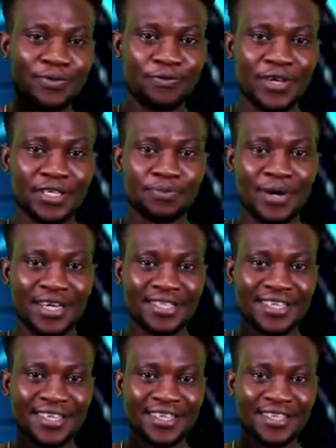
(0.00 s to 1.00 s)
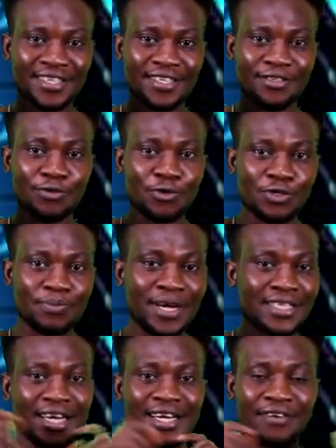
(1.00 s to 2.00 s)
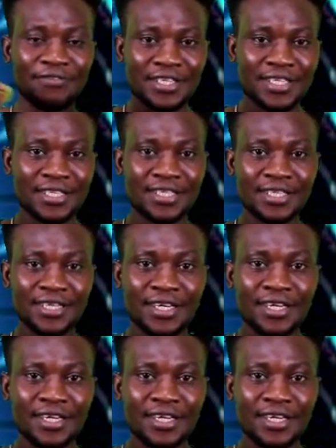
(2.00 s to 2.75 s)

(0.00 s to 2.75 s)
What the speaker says: face mask, nose mask and everything.